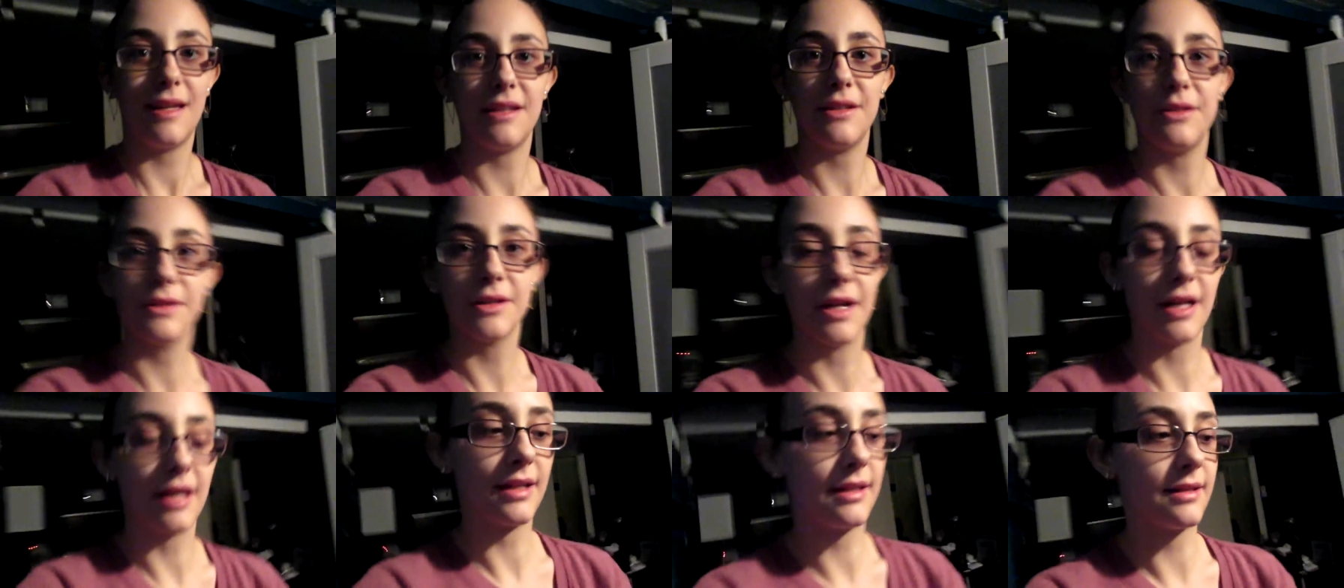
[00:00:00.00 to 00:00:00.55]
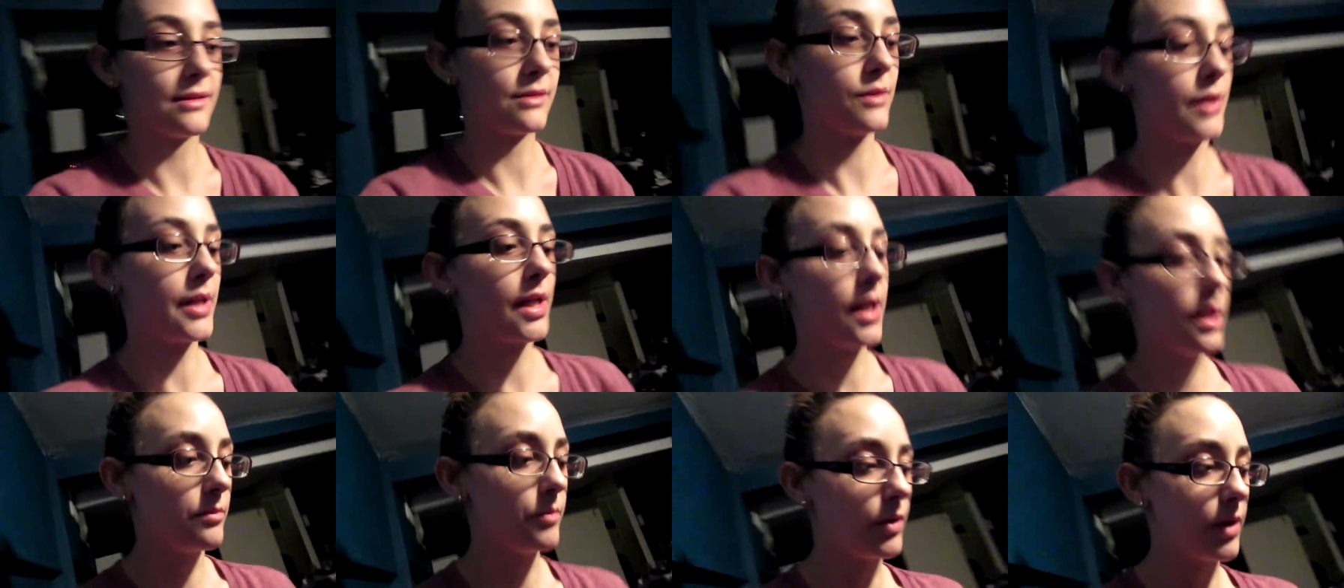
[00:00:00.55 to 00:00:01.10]
Hey you guys, so
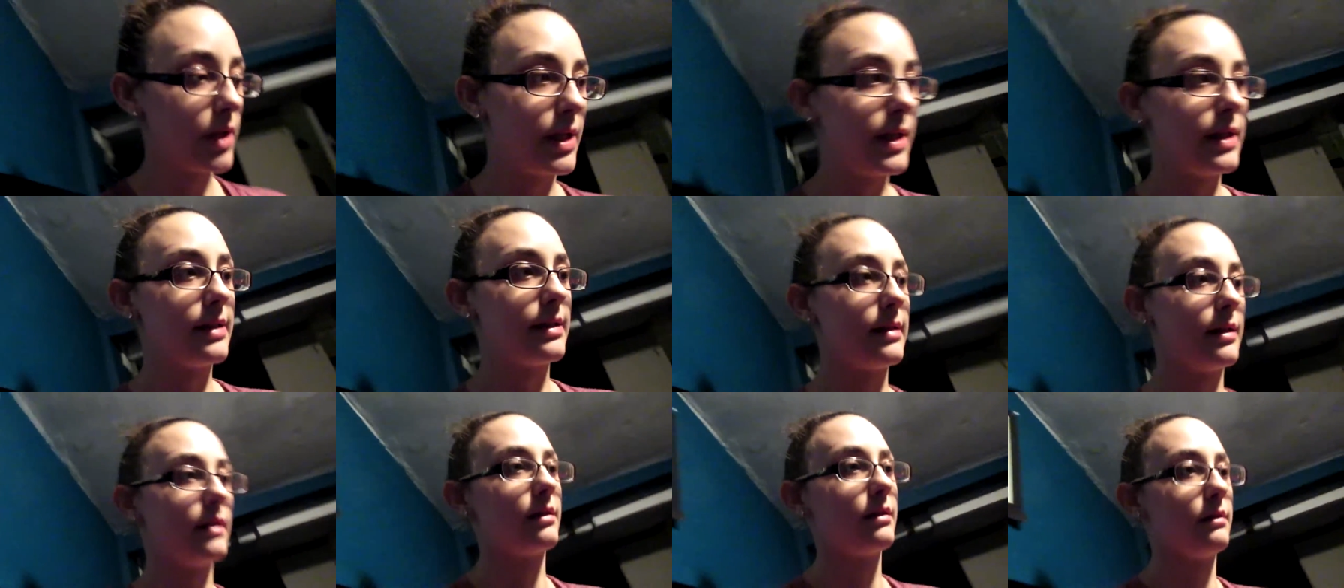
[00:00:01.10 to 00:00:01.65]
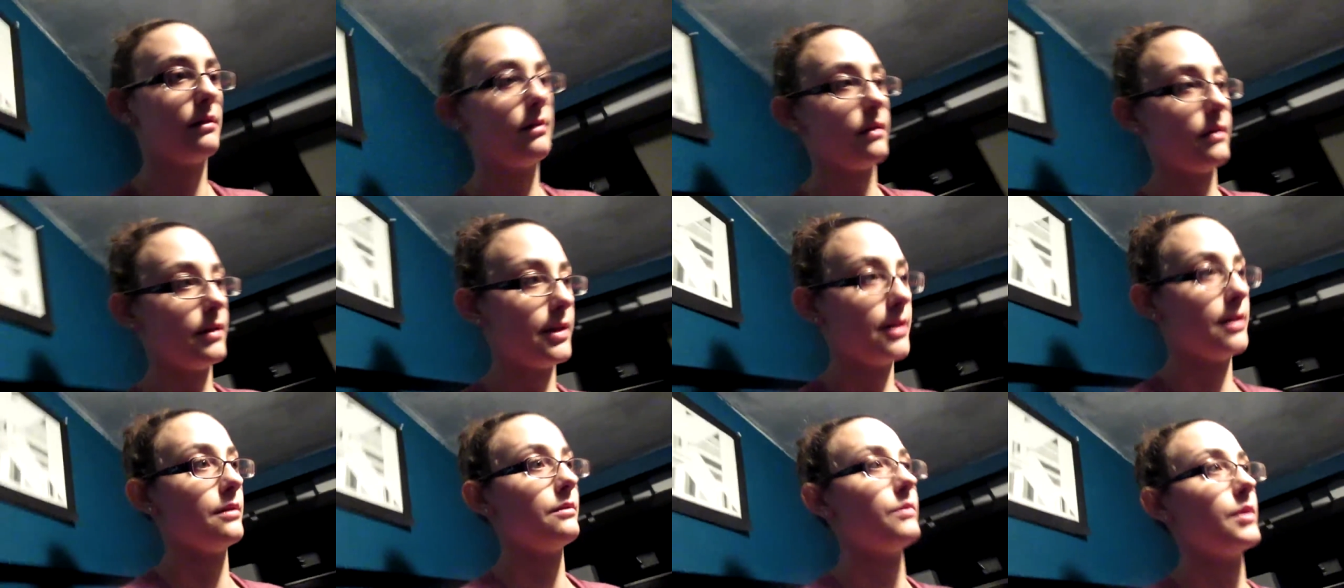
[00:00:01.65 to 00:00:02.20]
I got pretty sick
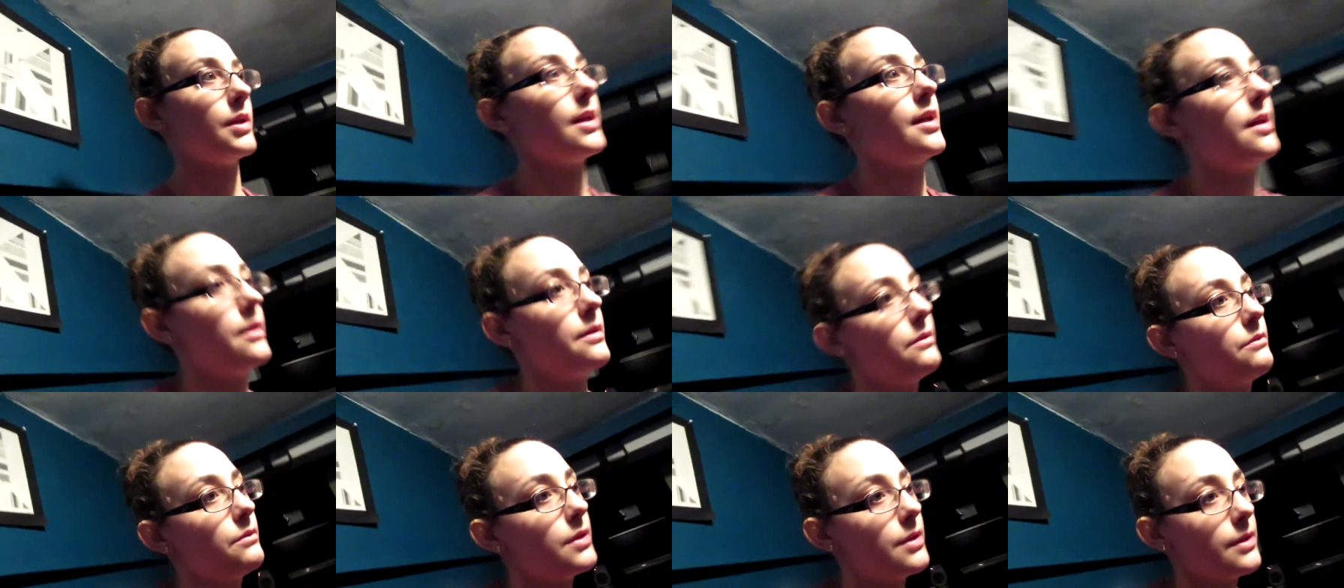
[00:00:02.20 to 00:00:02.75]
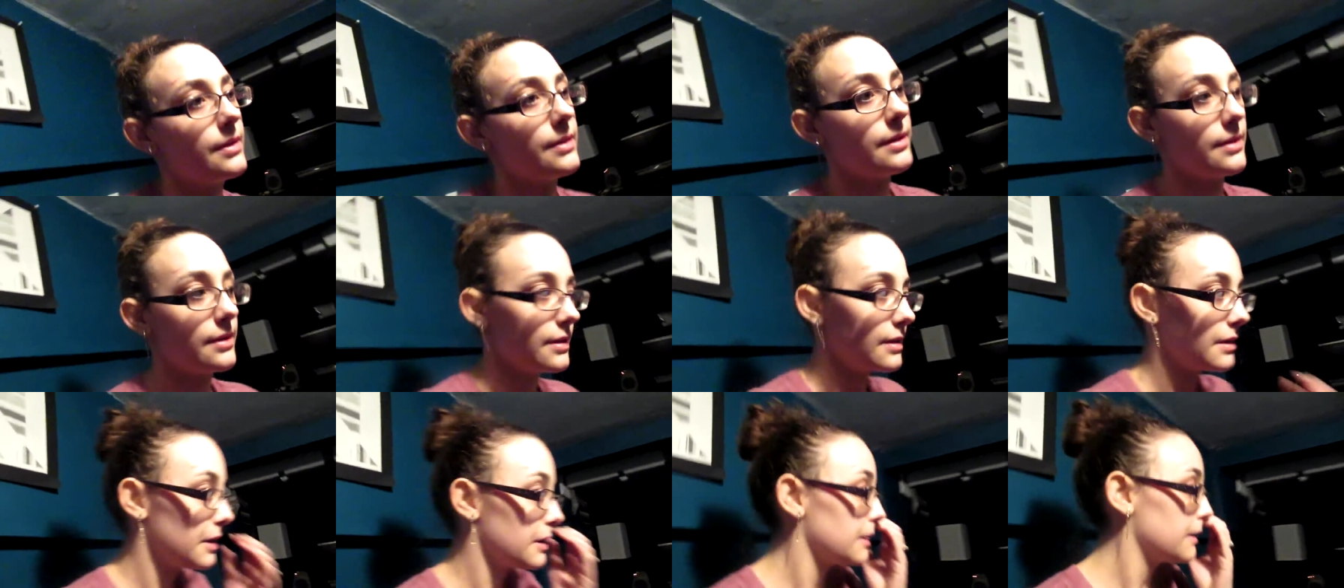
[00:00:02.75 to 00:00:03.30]
earlier when I
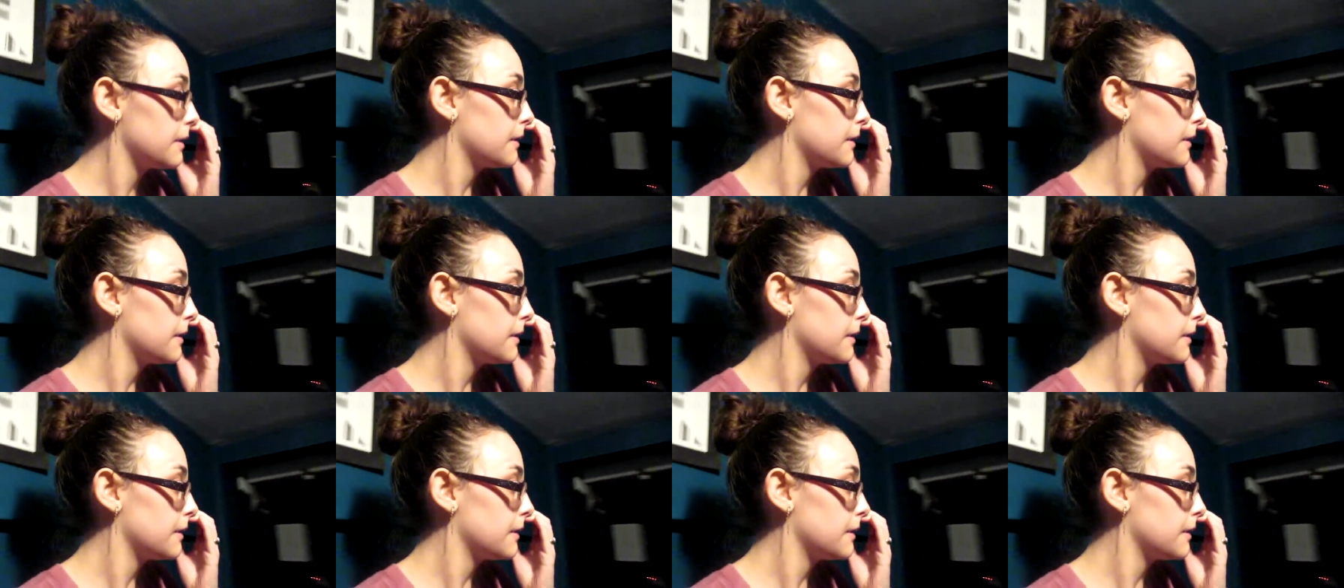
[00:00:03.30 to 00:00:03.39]
was